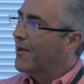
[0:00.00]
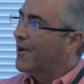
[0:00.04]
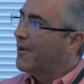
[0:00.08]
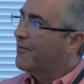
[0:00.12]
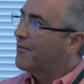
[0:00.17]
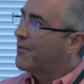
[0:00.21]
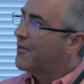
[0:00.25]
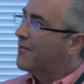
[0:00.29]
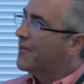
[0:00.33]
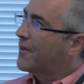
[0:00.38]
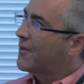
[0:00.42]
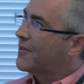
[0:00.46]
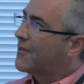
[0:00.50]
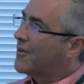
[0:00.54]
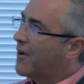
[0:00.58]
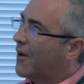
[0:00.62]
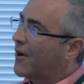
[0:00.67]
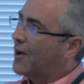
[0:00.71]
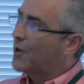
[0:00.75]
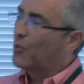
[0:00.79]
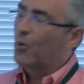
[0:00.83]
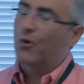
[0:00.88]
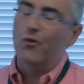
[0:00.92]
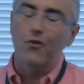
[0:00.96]
If the
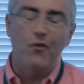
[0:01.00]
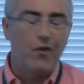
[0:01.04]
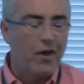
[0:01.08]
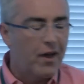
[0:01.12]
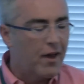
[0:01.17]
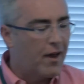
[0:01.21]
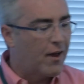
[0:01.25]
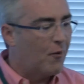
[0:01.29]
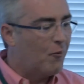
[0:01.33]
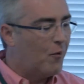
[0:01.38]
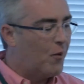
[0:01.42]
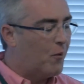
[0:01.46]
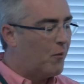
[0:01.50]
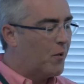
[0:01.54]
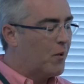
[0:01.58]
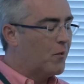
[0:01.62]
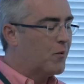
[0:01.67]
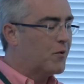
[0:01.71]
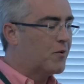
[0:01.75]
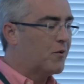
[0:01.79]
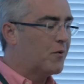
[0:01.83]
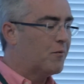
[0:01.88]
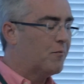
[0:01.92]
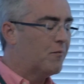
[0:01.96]
slide was there, what
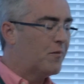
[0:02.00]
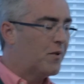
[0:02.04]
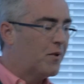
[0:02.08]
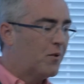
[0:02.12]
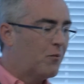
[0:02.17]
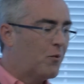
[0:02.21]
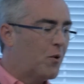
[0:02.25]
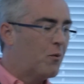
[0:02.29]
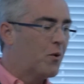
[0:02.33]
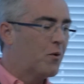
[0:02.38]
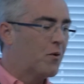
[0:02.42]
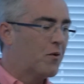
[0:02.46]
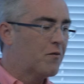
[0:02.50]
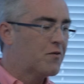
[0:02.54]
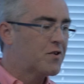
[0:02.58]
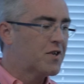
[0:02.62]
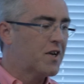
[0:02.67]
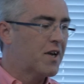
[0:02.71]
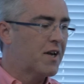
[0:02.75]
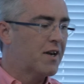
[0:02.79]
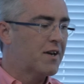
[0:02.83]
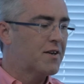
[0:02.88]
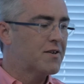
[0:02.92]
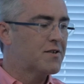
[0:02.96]
we would have
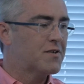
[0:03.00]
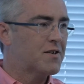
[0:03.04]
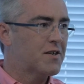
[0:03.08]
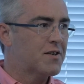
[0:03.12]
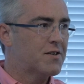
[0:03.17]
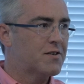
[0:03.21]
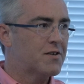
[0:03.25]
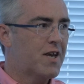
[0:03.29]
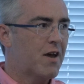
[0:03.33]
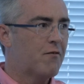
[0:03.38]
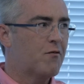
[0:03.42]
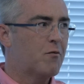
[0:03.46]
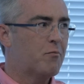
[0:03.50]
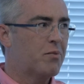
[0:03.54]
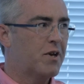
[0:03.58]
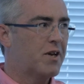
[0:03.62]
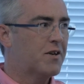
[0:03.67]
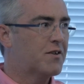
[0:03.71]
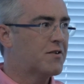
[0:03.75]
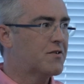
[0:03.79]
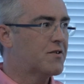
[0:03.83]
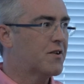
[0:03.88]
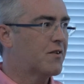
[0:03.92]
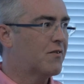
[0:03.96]
seen is Kevin
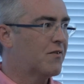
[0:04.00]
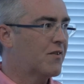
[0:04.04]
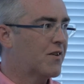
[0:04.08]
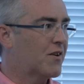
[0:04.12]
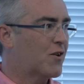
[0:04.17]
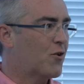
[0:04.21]
Peterson,